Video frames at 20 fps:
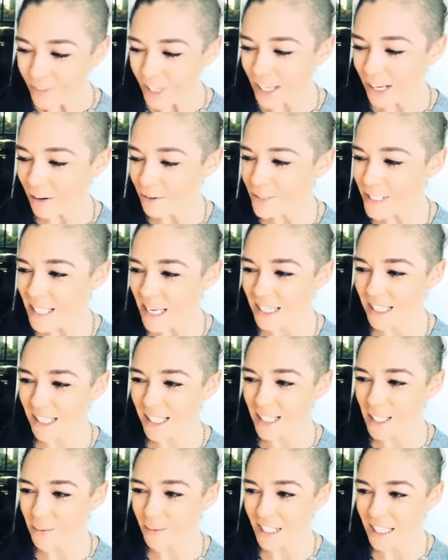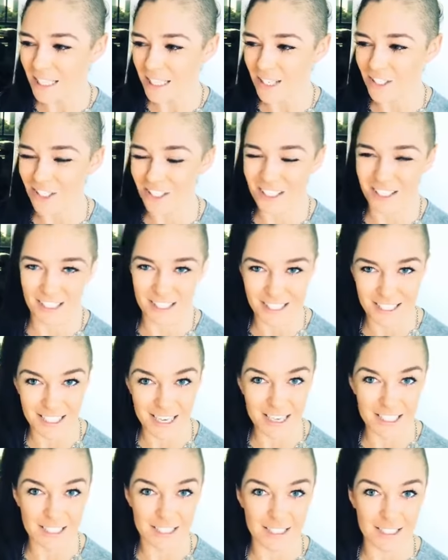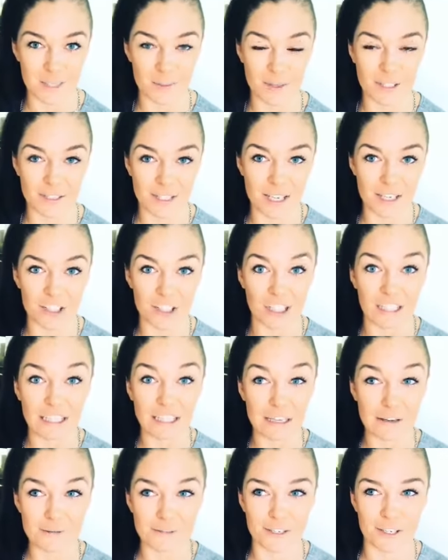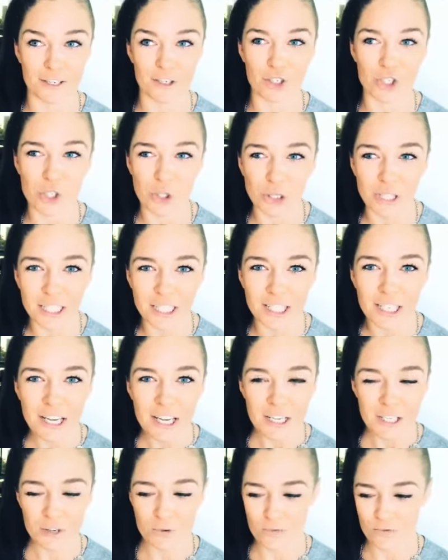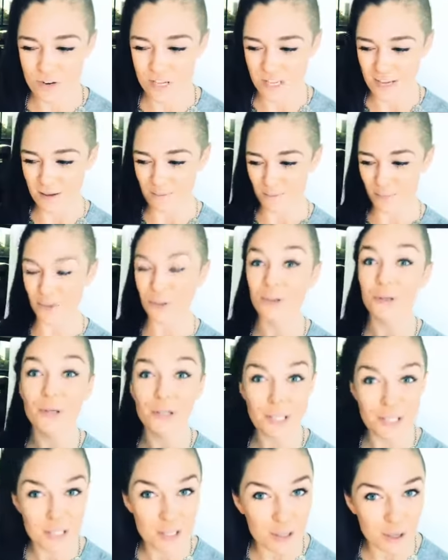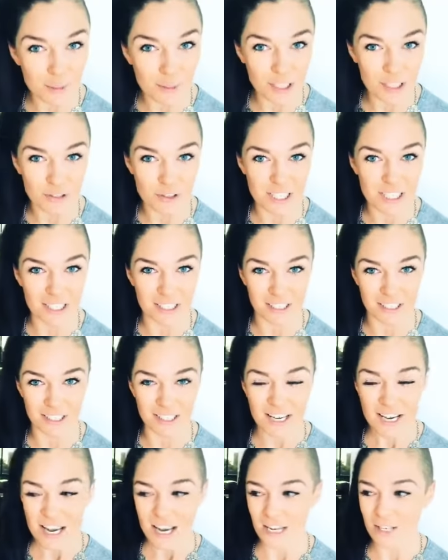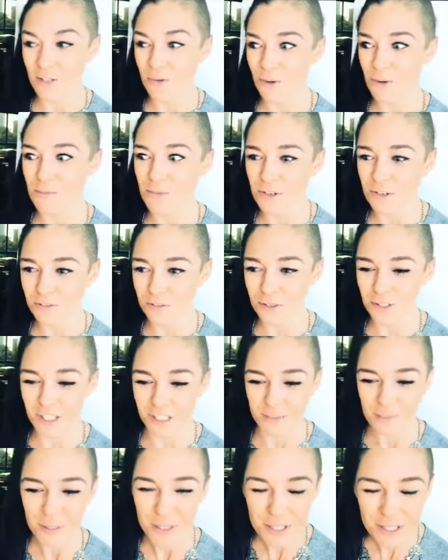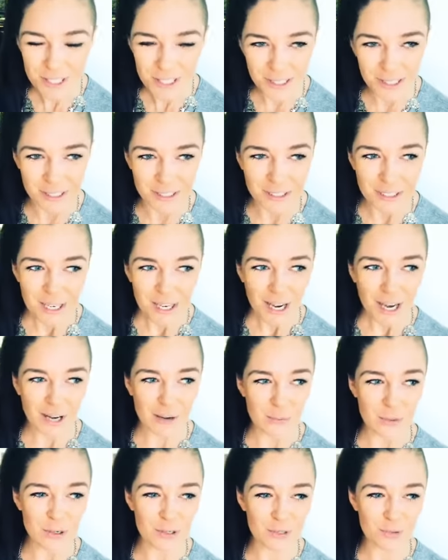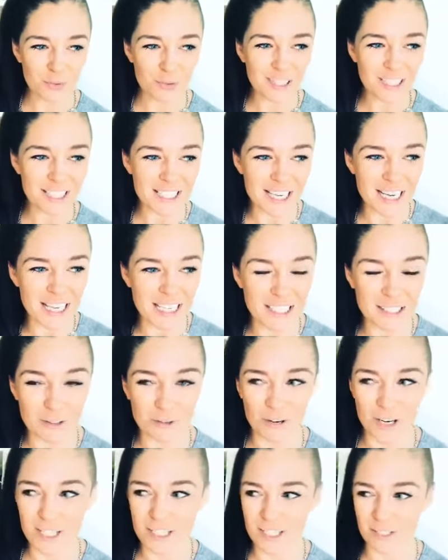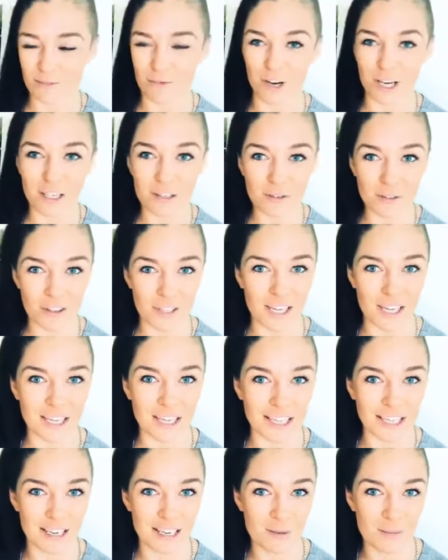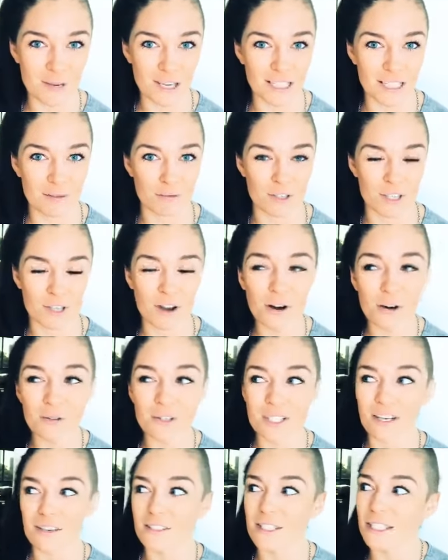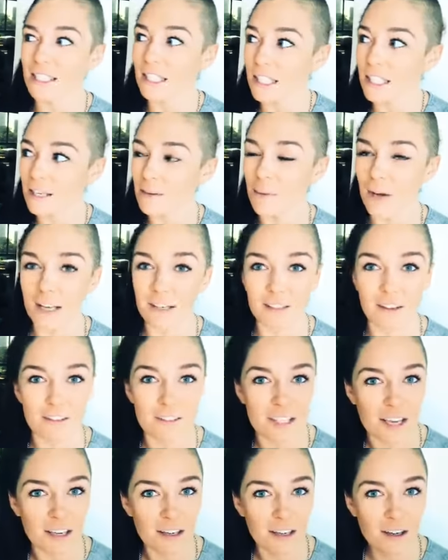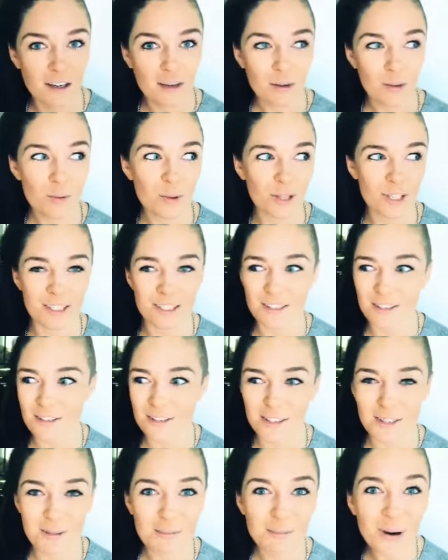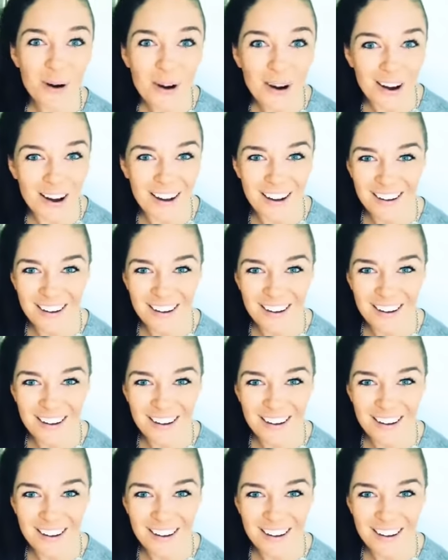And I was like, this has been such a success and it's been such a gift and a joy to really pour so much greatness into a beautiful young person um, who's really taking the reins and running with it and getting amazing results. And I was thinking about it and I was like, well, let's do some more.